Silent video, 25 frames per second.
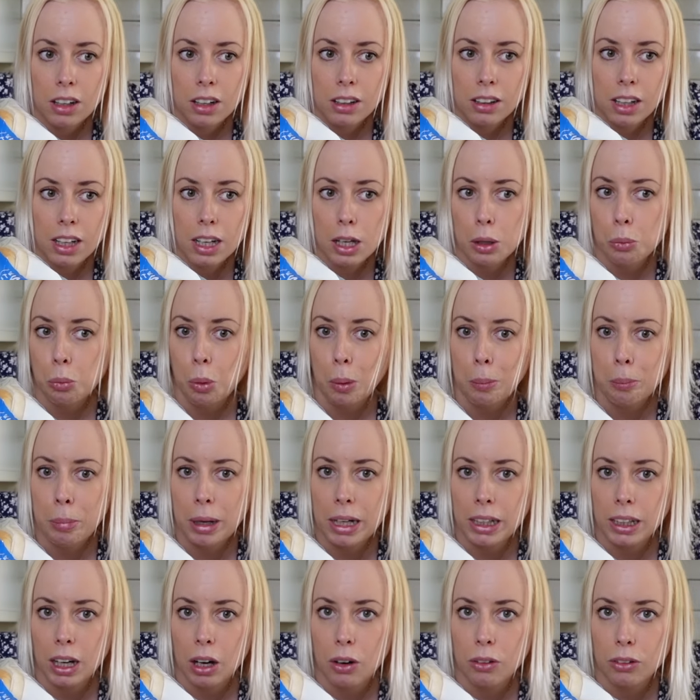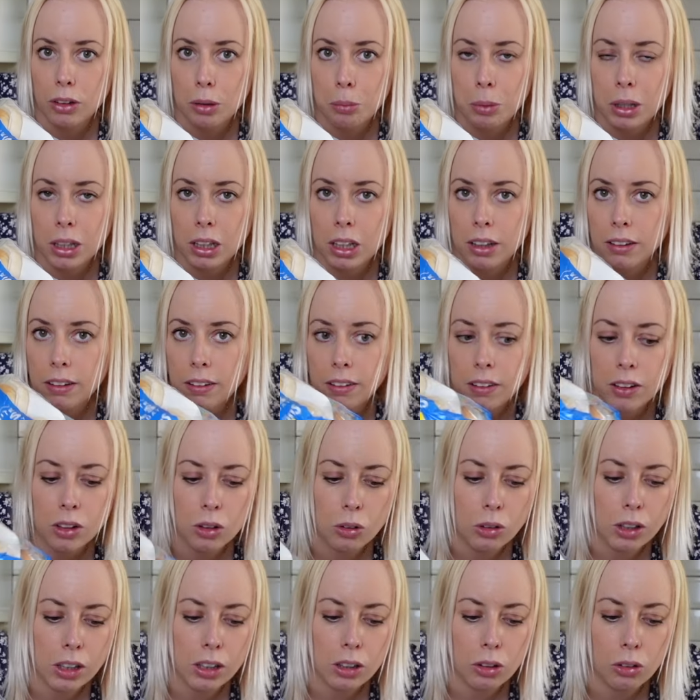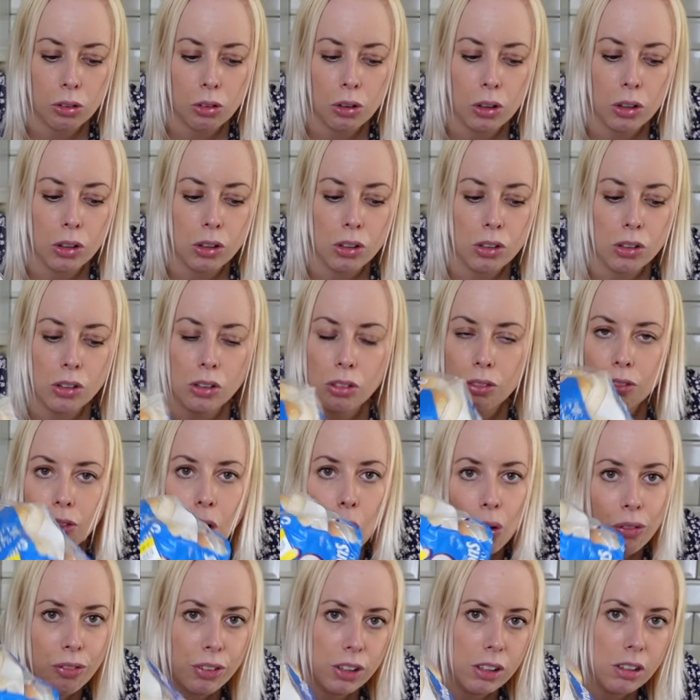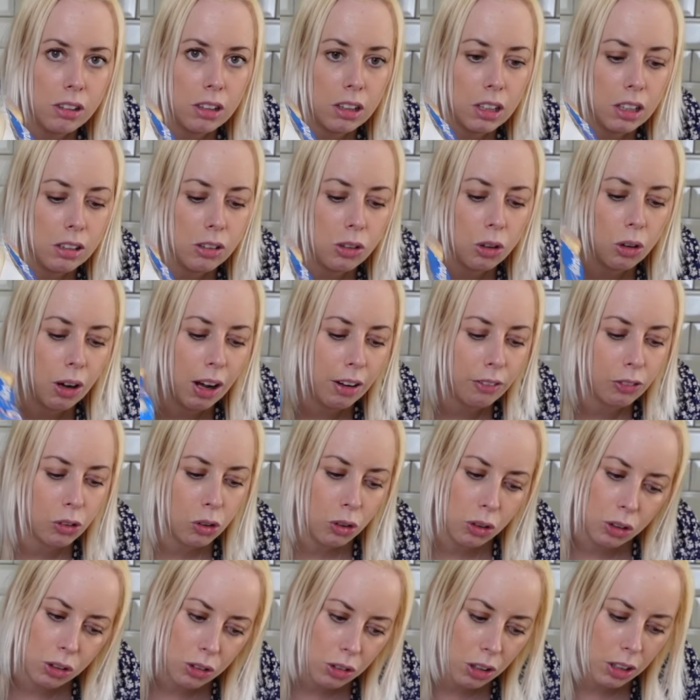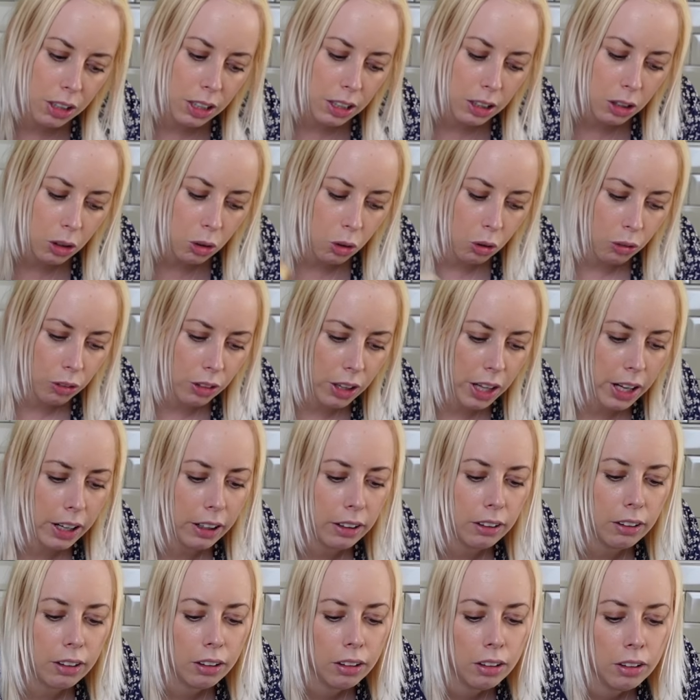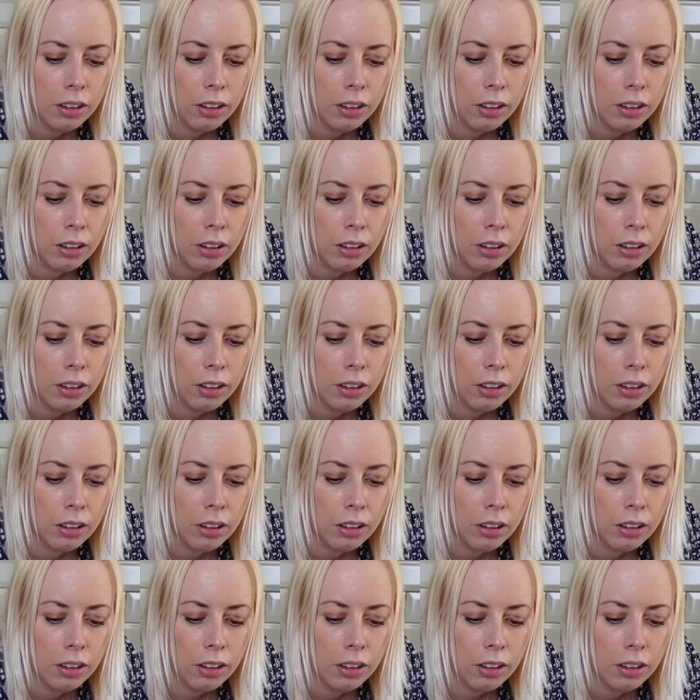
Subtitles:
they eat one bite out of the middle and then they don't eat the crust. Obviously these don't have crust, so they eat the whole thing.